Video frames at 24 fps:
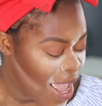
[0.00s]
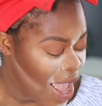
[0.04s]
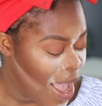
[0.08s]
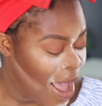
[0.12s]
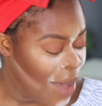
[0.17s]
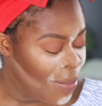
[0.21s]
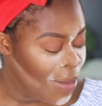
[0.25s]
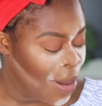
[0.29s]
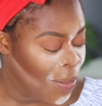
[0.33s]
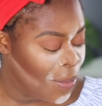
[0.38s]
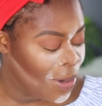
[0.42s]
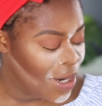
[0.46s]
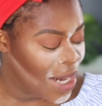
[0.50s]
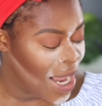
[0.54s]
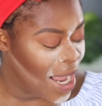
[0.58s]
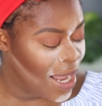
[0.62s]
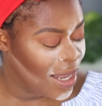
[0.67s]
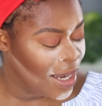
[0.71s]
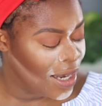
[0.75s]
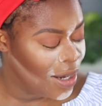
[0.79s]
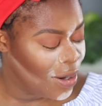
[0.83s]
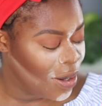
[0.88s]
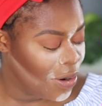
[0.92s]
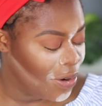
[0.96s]
And my
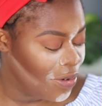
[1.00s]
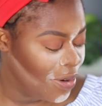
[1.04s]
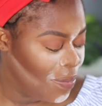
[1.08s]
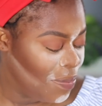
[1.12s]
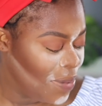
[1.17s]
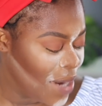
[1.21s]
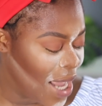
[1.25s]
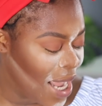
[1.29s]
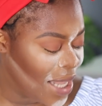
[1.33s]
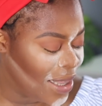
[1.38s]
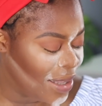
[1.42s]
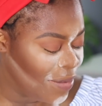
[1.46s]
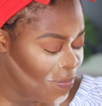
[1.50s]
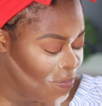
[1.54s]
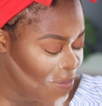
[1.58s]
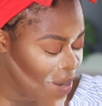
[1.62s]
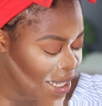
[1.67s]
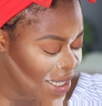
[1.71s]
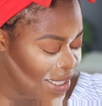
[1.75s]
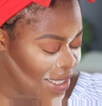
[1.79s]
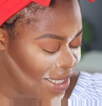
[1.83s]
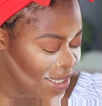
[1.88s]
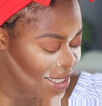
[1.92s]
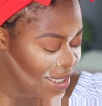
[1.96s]
mother-in-law replied the
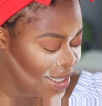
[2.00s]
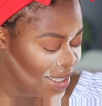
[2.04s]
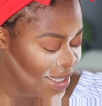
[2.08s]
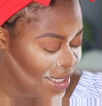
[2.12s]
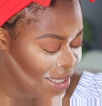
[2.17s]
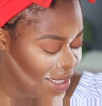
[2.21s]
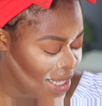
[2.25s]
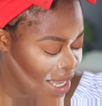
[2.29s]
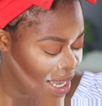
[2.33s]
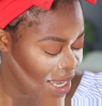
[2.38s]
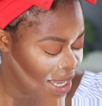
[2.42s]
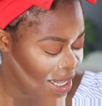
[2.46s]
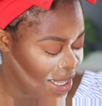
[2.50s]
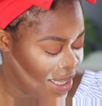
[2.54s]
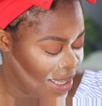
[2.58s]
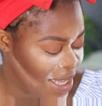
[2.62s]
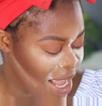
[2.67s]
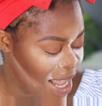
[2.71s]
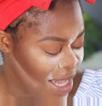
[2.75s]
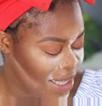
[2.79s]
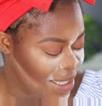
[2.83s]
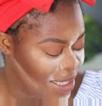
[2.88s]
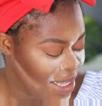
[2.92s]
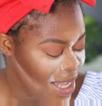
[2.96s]
person saying
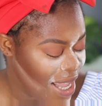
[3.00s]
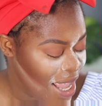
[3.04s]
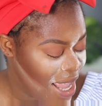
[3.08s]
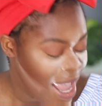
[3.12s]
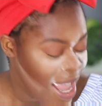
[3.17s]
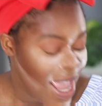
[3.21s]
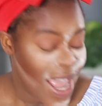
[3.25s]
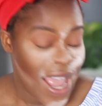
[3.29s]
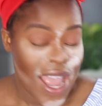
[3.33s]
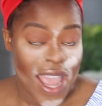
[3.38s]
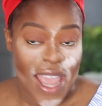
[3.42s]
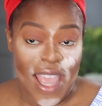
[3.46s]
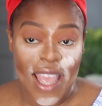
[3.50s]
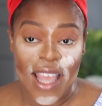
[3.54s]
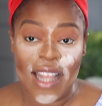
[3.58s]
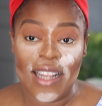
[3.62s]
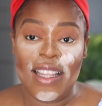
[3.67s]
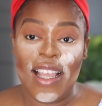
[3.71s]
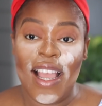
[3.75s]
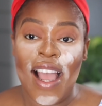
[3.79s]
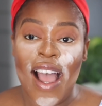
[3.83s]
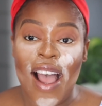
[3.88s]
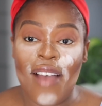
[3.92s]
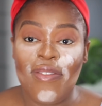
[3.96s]
that, and
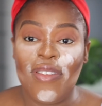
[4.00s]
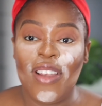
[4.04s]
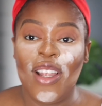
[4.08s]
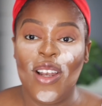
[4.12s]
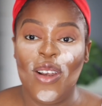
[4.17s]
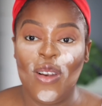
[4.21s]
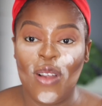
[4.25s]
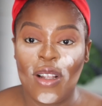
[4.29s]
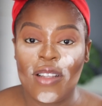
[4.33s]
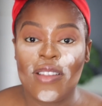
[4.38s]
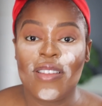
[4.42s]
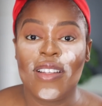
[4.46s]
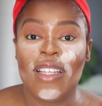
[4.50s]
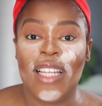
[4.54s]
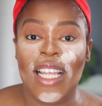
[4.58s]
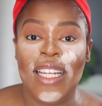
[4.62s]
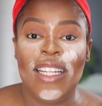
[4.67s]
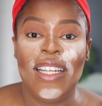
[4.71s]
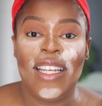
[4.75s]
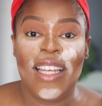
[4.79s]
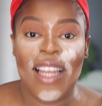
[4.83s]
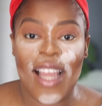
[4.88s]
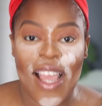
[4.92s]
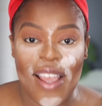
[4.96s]
they have a lot to learn
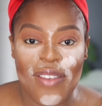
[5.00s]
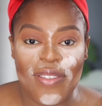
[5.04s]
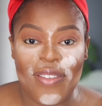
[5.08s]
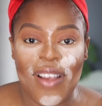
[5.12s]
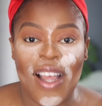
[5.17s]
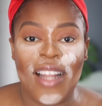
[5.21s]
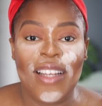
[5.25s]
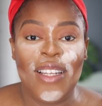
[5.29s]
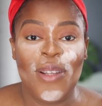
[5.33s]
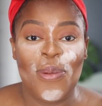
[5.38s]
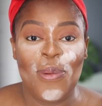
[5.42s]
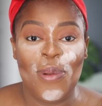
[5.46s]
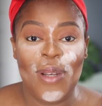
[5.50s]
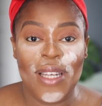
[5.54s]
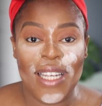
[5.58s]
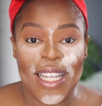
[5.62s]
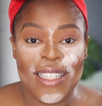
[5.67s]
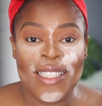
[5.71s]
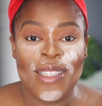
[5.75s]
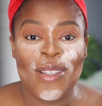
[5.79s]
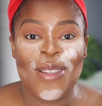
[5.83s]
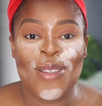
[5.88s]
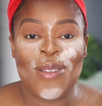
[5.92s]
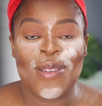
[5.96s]
in life and they will
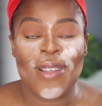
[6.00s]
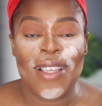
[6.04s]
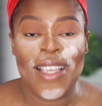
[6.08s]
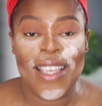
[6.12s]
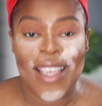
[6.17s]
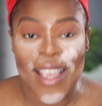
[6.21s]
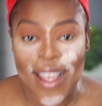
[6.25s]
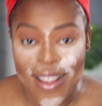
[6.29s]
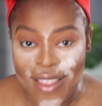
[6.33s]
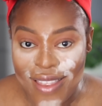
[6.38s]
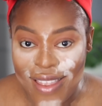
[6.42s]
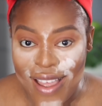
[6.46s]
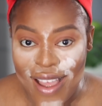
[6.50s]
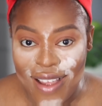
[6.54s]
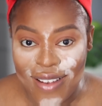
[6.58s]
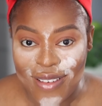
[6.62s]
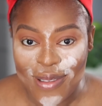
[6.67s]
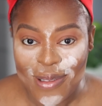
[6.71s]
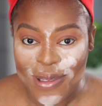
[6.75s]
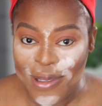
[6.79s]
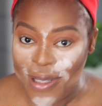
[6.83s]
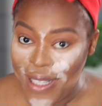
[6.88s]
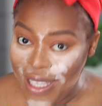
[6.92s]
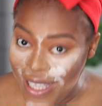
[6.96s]
learn it together.
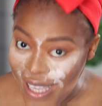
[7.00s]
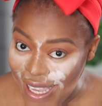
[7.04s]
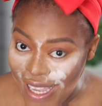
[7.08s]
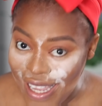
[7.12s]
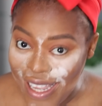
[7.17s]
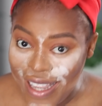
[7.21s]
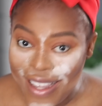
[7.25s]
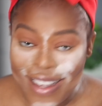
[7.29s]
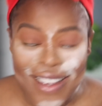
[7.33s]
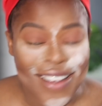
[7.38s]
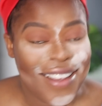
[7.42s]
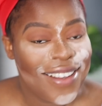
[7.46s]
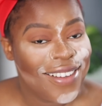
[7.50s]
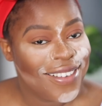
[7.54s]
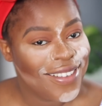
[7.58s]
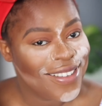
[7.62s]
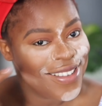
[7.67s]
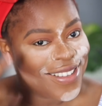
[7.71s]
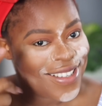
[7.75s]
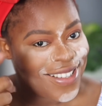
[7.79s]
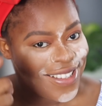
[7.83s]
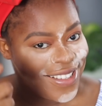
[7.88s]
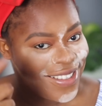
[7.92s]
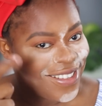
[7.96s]
Okay,
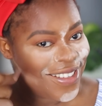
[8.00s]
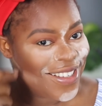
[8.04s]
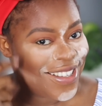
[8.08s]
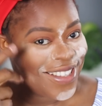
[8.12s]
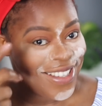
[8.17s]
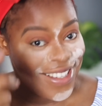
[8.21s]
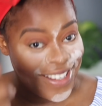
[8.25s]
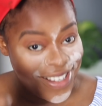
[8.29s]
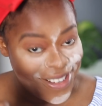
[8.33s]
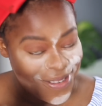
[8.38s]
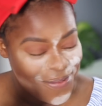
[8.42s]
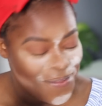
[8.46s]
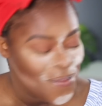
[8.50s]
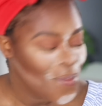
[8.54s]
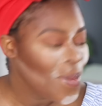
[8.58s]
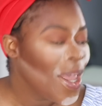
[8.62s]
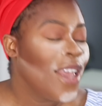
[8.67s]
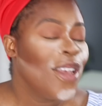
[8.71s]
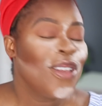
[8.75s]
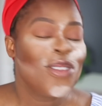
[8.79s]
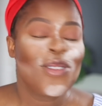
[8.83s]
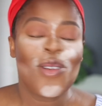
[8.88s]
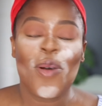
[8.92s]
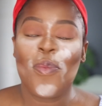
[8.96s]
you see.
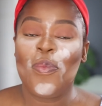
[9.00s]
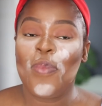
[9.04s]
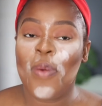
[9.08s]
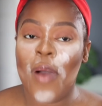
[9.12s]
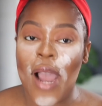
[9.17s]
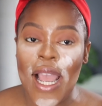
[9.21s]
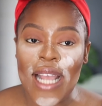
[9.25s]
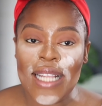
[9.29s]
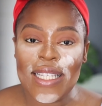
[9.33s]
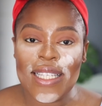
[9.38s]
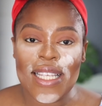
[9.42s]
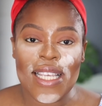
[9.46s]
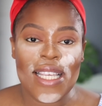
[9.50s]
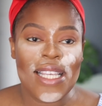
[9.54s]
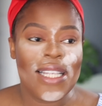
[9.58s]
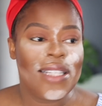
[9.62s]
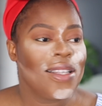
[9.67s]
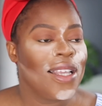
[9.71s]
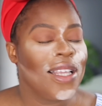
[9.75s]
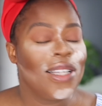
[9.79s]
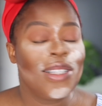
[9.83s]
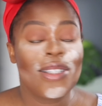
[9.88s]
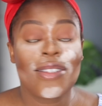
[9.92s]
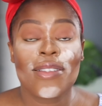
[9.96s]
So point
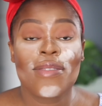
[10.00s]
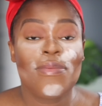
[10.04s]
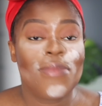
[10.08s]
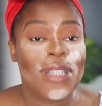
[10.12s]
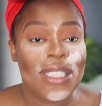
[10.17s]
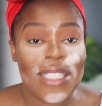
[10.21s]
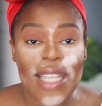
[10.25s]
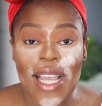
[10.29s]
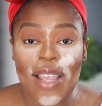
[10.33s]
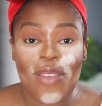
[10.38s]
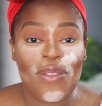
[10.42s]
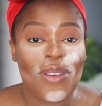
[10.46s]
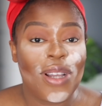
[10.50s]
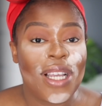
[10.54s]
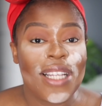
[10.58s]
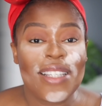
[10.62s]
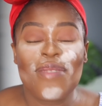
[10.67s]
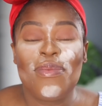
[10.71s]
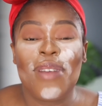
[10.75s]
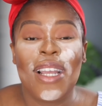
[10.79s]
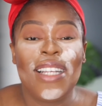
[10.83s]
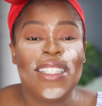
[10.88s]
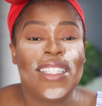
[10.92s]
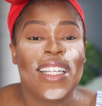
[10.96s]
is, it doesn't matter if you're
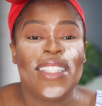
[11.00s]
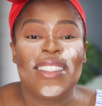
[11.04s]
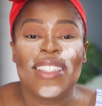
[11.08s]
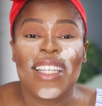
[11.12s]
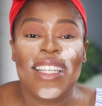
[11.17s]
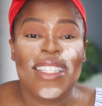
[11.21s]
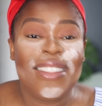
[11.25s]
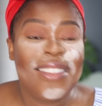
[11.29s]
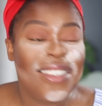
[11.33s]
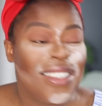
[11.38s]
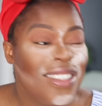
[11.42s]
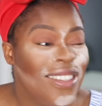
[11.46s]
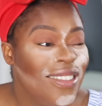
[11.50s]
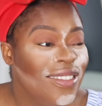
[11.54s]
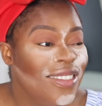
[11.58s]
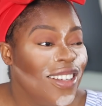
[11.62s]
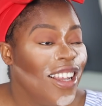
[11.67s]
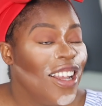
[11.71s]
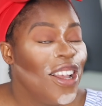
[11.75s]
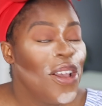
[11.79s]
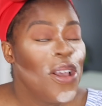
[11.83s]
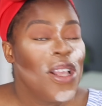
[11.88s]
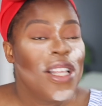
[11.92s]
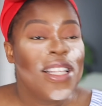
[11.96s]
getting married at 18,
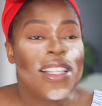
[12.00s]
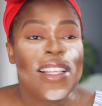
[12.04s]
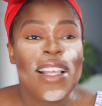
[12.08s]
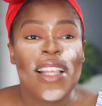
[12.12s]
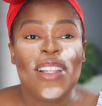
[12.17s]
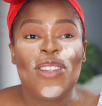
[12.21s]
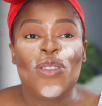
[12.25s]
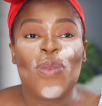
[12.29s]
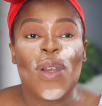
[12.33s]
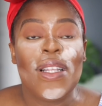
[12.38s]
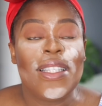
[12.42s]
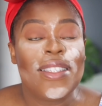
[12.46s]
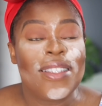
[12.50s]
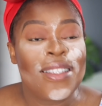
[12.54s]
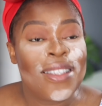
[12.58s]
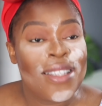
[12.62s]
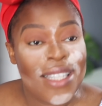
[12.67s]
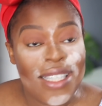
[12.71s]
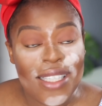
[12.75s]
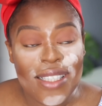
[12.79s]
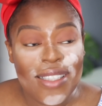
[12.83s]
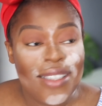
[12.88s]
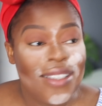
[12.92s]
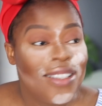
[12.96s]

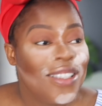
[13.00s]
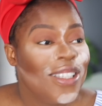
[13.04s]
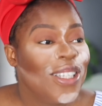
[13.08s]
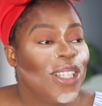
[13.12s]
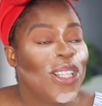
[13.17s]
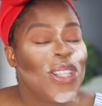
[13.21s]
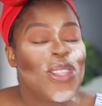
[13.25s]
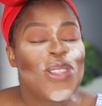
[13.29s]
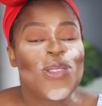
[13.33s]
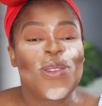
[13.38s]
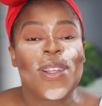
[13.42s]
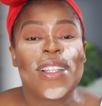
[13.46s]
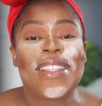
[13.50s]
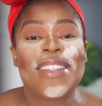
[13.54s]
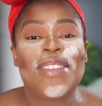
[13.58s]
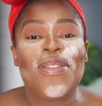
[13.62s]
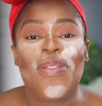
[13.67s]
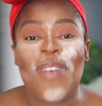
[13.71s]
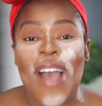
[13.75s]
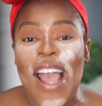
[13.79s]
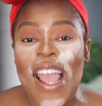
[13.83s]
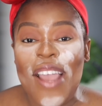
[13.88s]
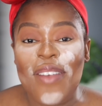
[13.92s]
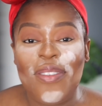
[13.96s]
23,
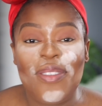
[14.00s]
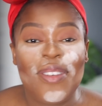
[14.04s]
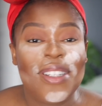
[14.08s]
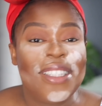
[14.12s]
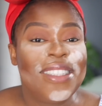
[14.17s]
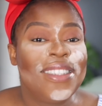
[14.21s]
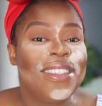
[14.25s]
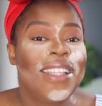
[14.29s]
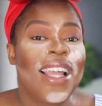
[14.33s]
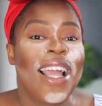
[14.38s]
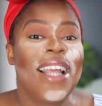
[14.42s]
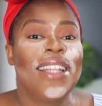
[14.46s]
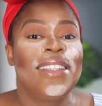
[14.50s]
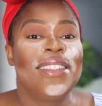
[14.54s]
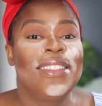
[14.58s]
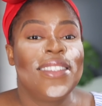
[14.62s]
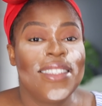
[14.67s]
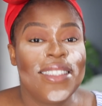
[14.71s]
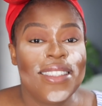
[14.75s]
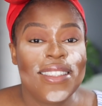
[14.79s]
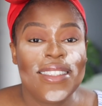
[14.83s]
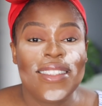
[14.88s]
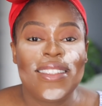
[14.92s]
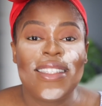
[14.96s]
25,
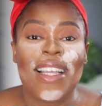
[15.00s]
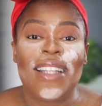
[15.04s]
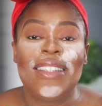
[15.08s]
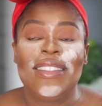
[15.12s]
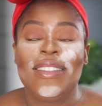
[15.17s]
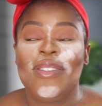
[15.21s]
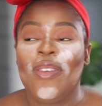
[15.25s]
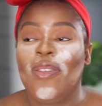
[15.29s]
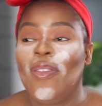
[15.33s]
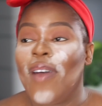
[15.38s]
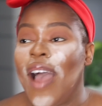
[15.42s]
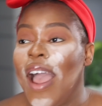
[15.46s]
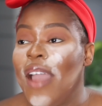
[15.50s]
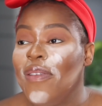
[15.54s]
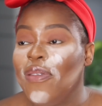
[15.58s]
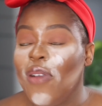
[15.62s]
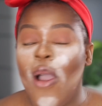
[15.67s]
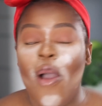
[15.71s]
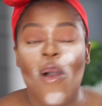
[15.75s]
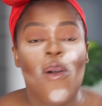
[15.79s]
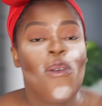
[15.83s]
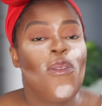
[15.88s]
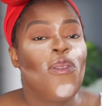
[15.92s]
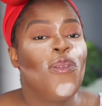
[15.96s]
30, 35,
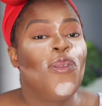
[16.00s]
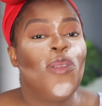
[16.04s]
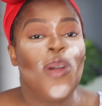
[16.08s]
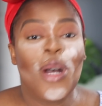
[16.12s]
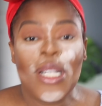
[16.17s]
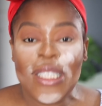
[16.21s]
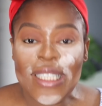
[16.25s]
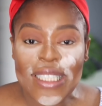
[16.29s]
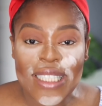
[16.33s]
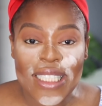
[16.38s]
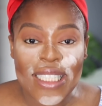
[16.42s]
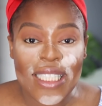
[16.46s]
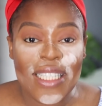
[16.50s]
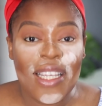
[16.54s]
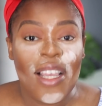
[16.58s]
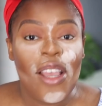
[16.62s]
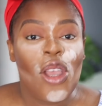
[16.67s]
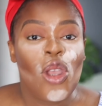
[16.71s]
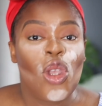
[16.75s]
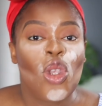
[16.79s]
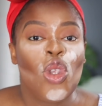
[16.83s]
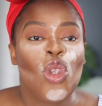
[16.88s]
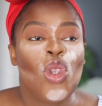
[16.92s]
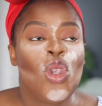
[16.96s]
40.
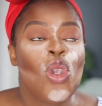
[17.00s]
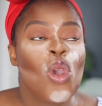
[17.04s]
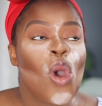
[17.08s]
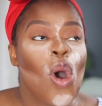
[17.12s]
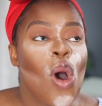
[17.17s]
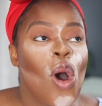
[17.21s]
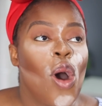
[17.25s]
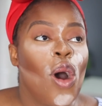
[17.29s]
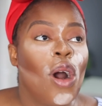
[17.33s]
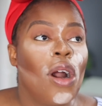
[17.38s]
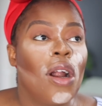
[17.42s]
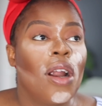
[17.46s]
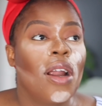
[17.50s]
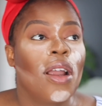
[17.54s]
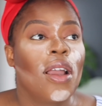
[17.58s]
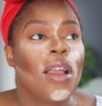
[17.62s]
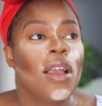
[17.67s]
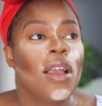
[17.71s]
Your